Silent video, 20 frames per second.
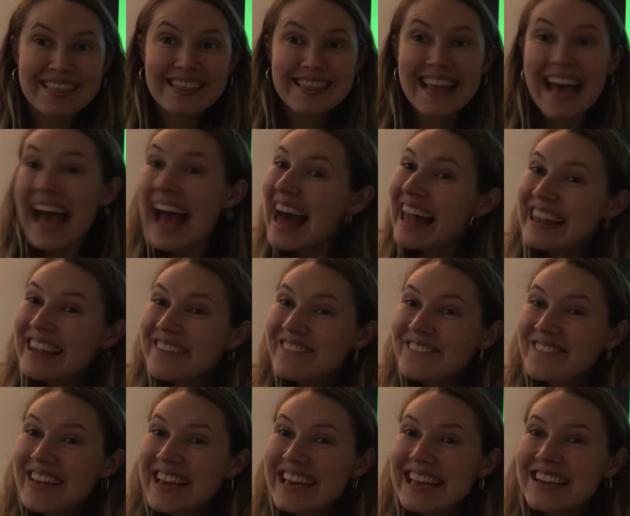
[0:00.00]
The
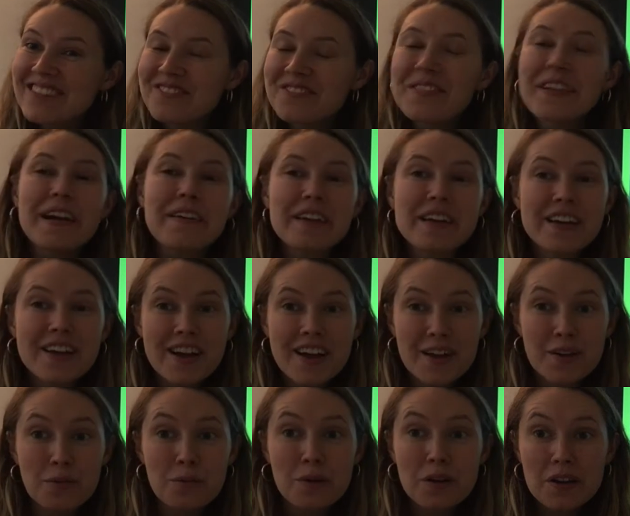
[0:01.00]
elephant. Very
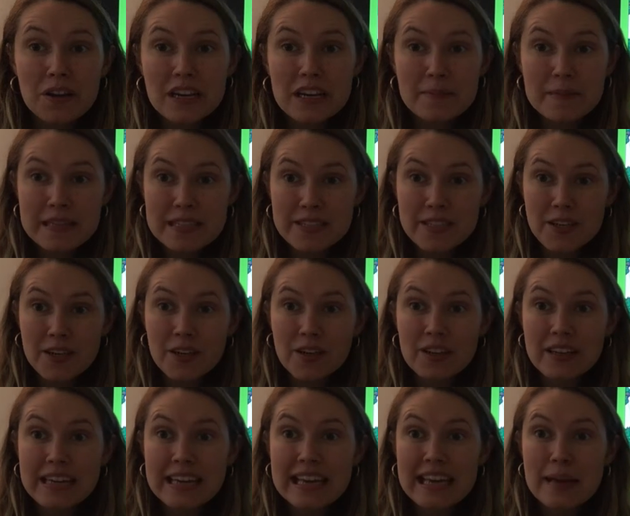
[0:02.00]
good. We're going to be
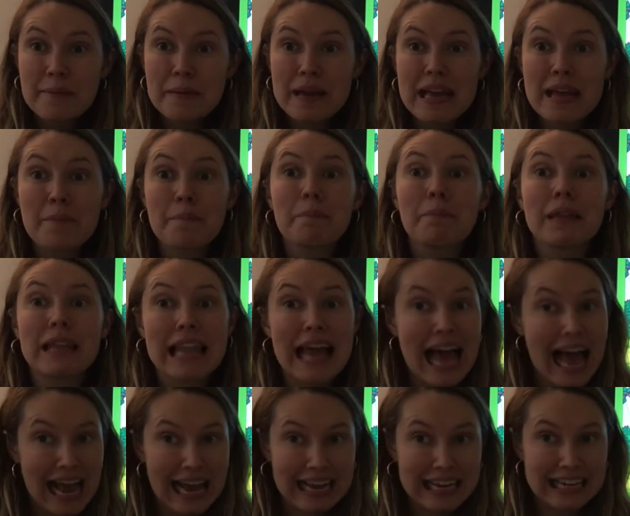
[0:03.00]
circling him in
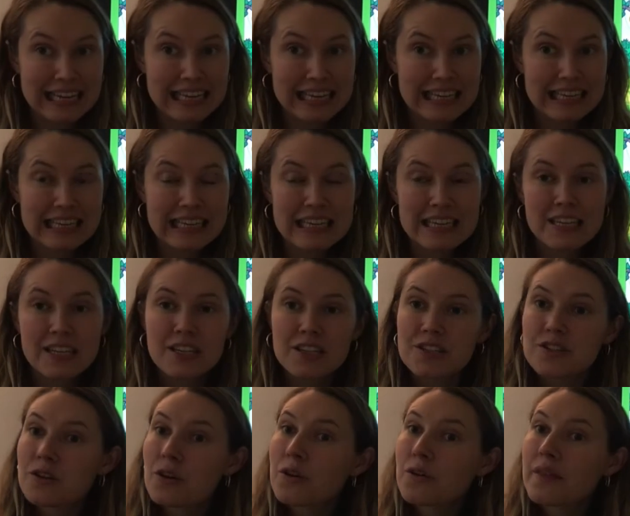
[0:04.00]
black.
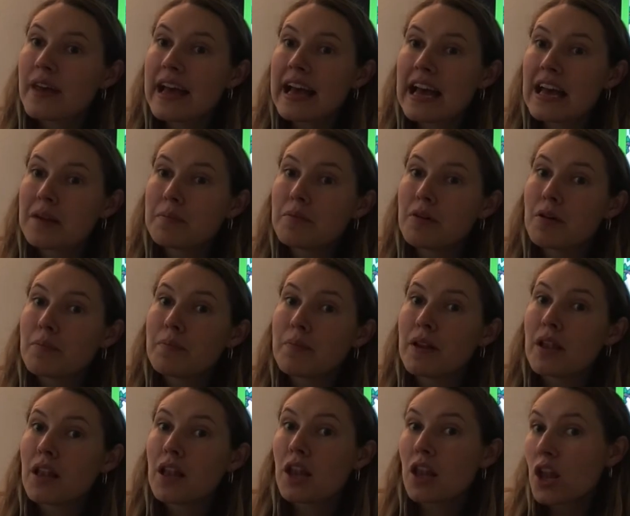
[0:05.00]
So the animal
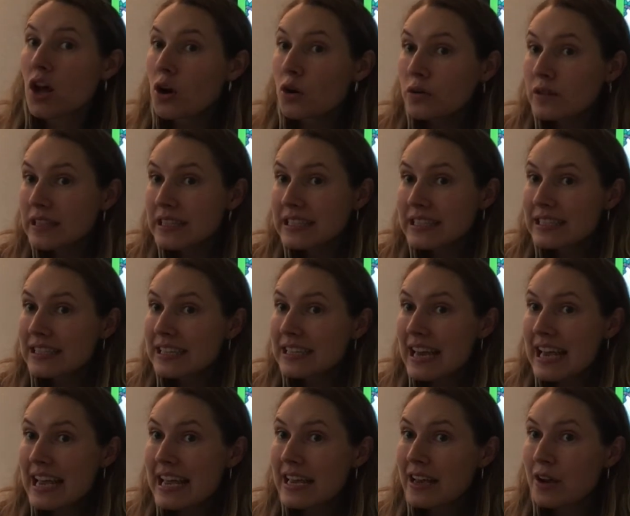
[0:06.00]
below the
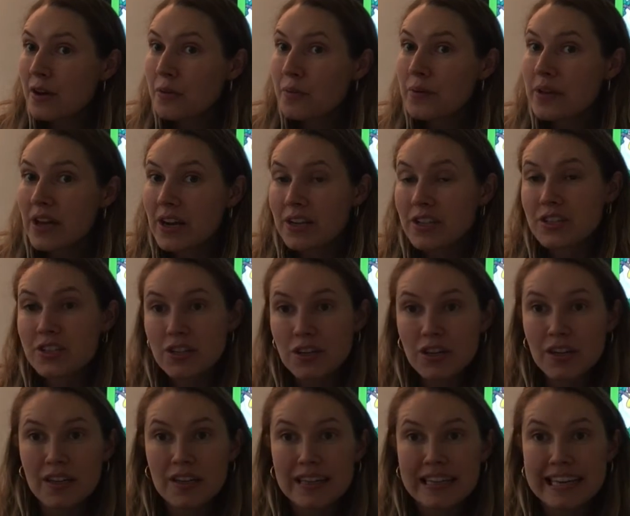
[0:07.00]
snake, we are
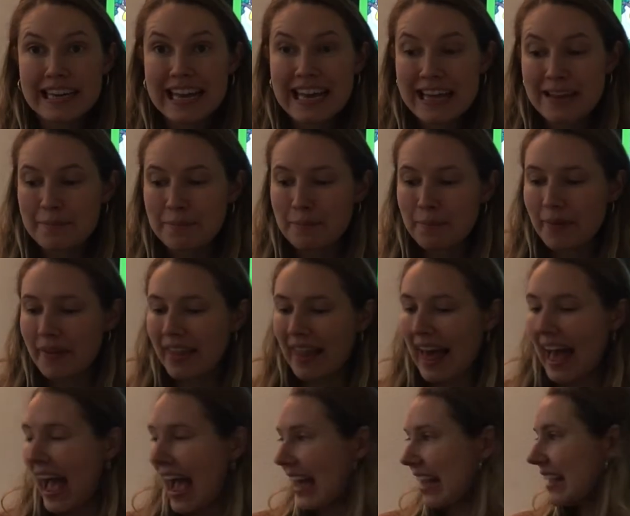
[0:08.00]
circling in
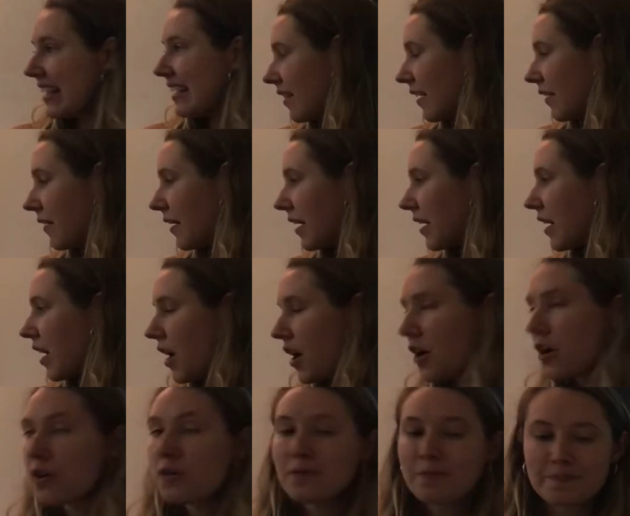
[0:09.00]
black. There we
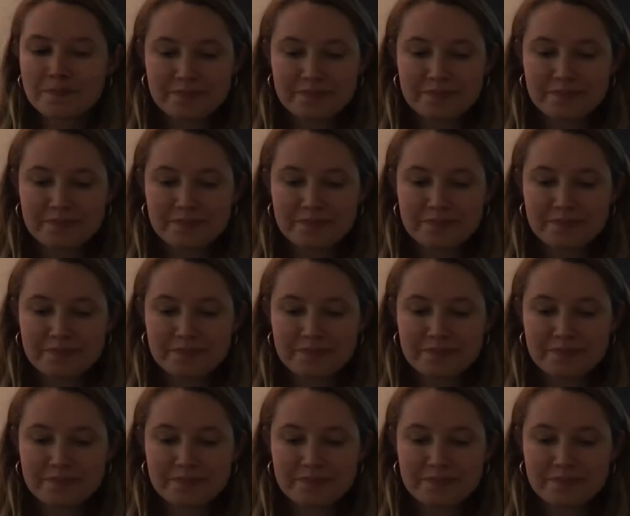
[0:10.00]
go.